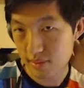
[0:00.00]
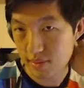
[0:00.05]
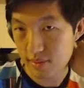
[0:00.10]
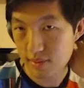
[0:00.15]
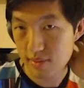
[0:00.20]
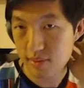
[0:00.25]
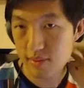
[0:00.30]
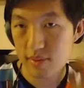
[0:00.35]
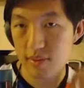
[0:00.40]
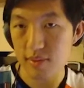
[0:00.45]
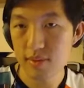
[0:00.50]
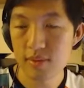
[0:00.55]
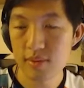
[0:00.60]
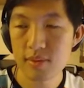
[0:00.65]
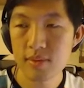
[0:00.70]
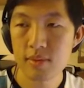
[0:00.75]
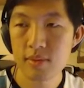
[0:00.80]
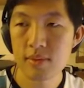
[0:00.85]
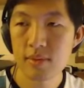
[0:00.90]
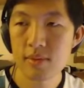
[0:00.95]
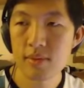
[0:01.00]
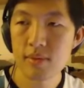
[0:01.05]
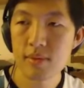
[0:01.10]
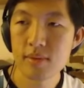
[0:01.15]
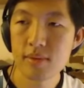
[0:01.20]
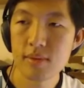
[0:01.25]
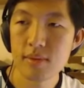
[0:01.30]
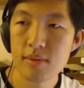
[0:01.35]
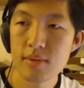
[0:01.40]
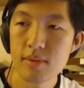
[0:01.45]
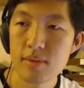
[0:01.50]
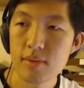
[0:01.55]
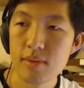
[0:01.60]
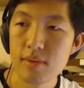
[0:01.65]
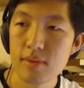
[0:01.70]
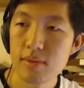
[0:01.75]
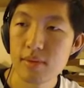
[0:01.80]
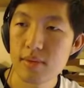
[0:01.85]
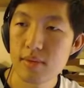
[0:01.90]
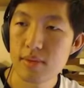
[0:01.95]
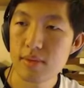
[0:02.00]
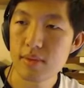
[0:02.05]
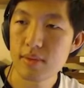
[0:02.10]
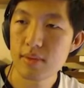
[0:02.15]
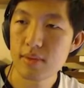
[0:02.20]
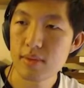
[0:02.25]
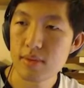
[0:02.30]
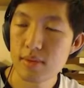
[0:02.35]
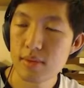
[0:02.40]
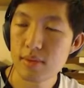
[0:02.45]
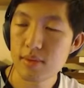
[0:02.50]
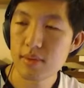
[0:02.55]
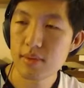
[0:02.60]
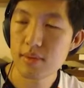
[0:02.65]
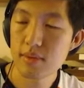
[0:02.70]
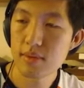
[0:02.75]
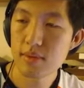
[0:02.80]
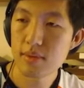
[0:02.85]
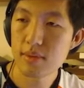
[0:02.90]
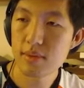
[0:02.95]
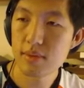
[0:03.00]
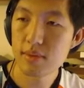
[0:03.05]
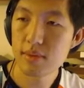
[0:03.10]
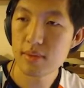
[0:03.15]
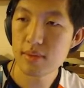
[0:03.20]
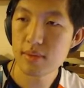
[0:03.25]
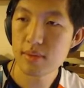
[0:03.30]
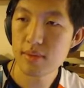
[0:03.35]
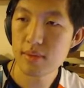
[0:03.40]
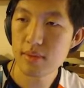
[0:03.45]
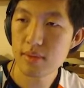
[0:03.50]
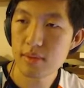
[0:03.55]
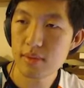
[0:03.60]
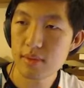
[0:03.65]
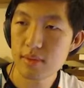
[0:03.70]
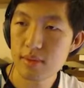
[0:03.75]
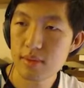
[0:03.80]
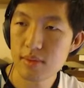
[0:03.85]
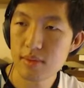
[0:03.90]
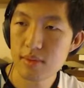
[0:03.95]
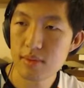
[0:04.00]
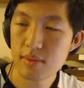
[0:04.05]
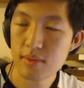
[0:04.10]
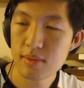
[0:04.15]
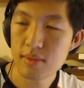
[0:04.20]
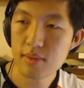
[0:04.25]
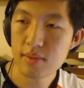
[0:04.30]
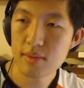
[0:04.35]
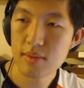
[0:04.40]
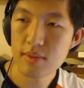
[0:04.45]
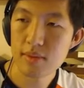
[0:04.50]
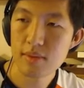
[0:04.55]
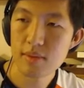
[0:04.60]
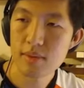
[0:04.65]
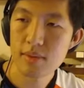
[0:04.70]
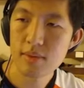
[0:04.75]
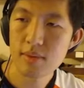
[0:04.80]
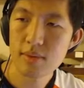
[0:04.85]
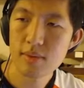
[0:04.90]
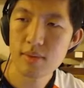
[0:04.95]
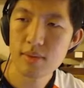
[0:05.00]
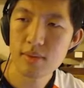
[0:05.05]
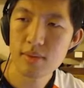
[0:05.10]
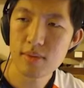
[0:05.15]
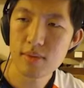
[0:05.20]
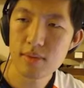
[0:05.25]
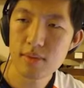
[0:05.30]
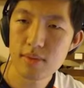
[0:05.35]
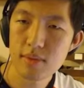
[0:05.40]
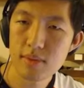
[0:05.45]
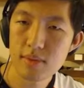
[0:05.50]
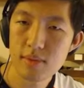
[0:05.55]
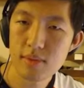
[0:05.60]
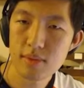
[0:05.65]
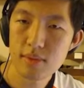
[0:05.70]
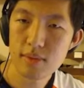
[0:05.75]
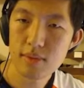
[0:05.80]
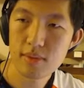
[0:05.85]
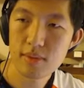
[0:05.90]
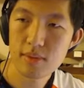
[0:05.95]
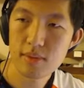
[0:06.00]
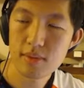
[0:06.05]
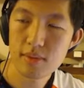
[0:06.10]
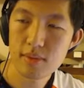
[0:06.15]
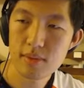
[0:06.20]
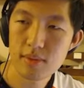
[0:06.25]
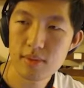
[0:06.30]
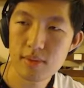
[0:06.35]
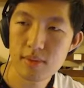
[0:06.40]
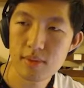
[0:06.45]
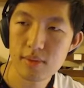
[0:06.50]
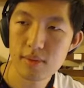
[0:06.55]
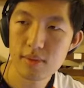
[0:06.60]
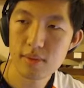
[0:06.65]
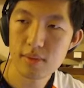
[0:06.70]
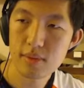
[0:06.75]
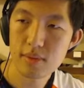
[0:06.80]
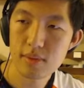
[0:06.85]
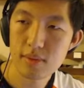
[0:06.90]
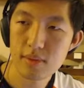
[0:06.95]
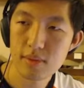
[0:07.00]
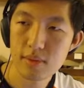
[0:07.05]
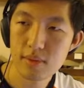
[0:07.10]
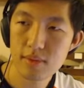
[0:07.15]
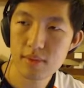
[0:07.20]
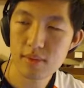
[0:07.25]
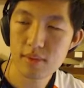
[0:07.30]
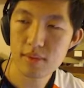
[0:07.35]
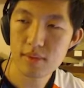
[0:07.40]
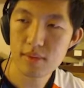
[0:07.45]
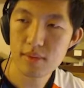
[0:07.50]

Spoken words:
[no speech]